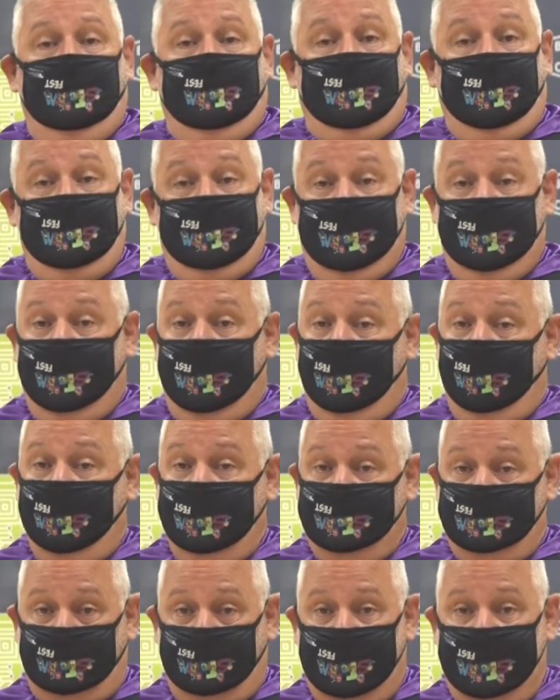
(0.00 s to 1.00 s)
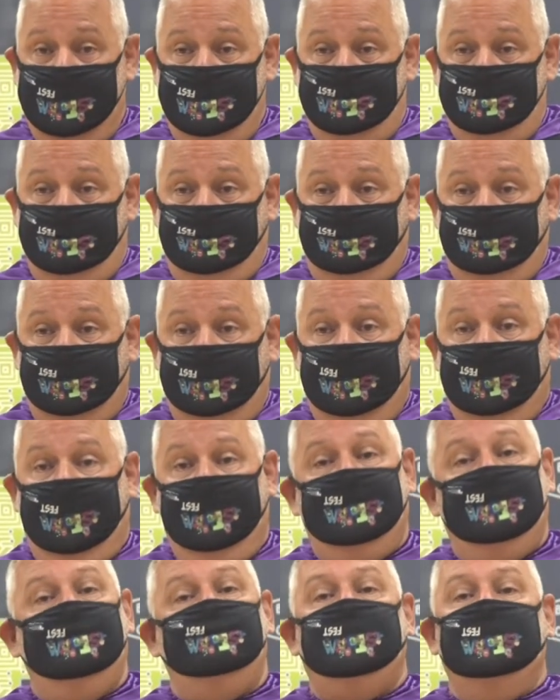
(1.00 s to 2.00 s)
Are they always right?
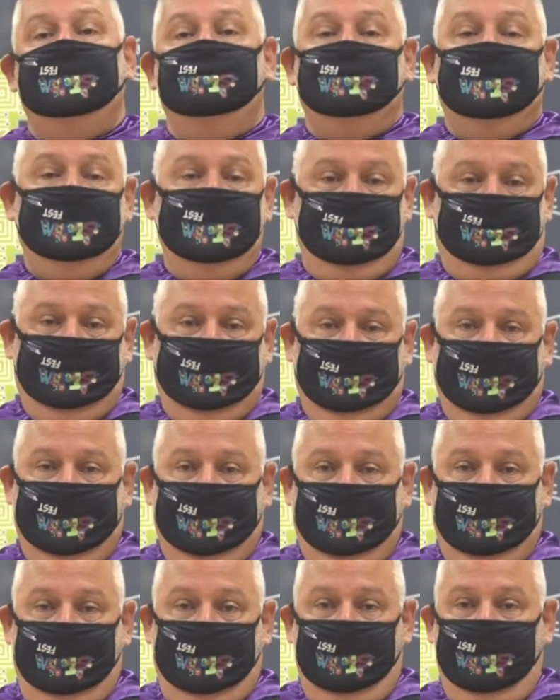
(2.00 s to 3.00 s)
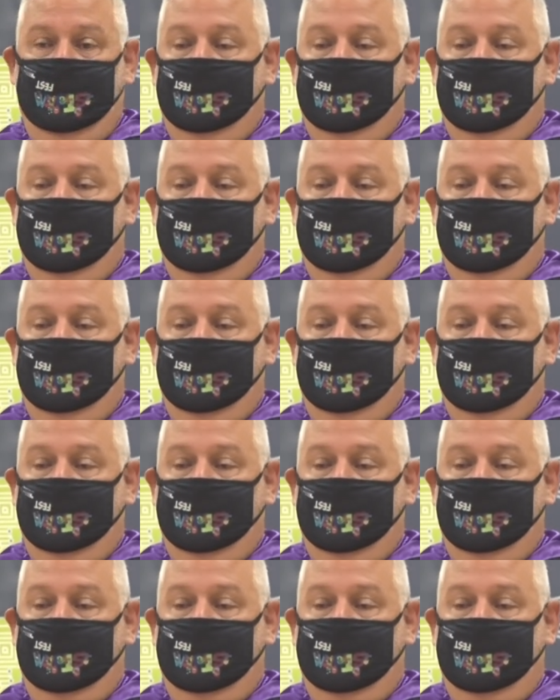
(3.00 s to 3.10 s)
Can they be manipulated?